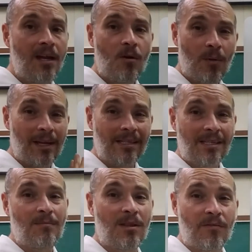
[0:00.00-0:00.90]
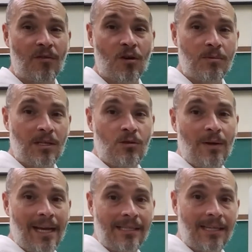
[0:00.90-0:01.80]
We're going to see some other verbs that do
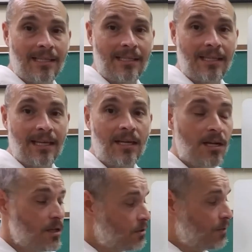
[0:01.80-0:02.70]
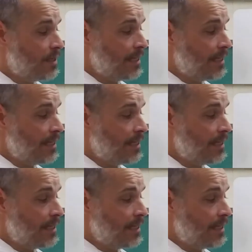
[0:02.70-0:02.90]
SST. So this